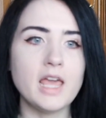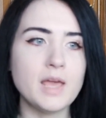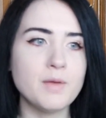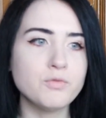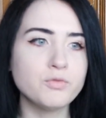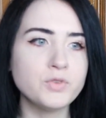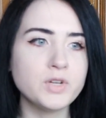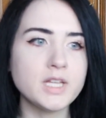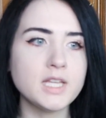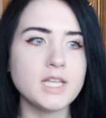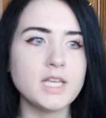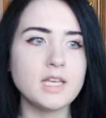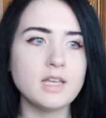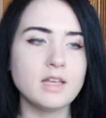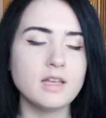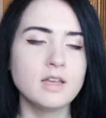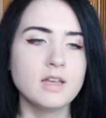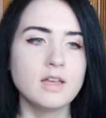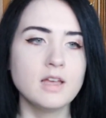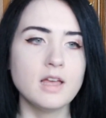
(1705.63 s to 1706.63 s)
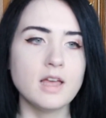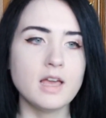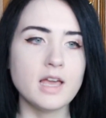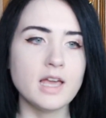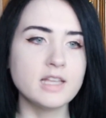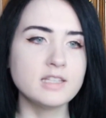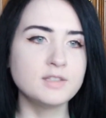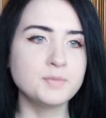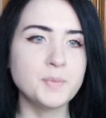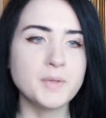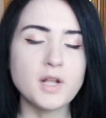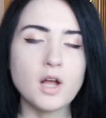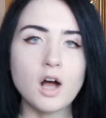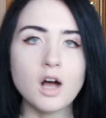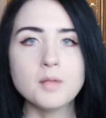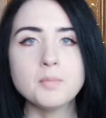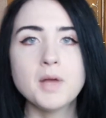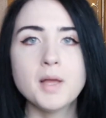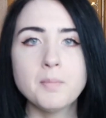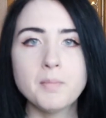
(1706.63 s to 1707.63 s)
it's been
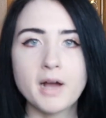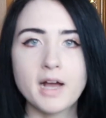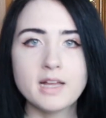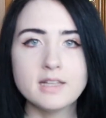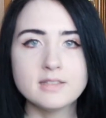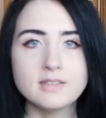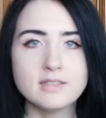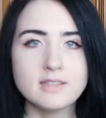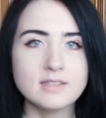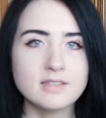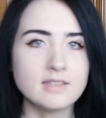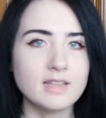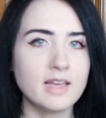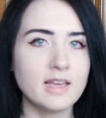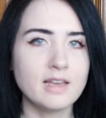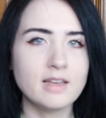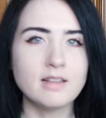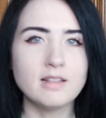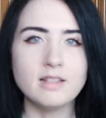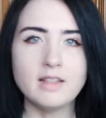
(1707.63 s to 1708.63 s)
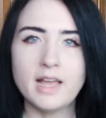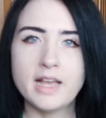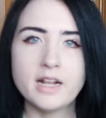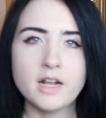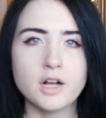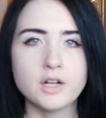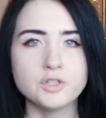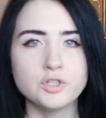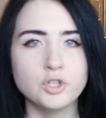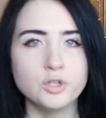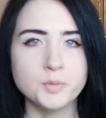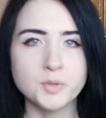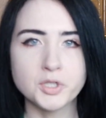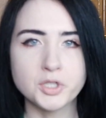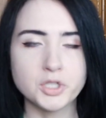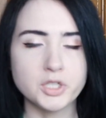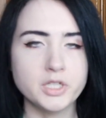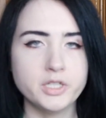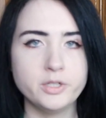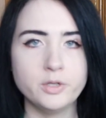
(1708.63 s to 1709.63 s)
on my mind since like late
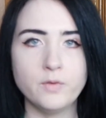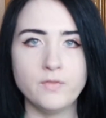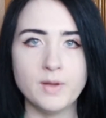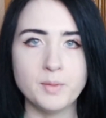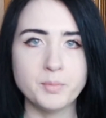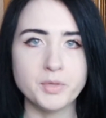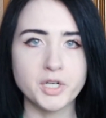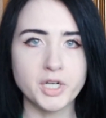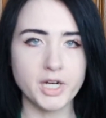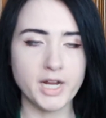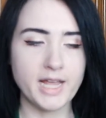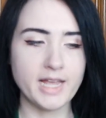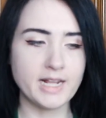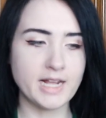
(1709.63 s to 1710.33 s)
October, early November,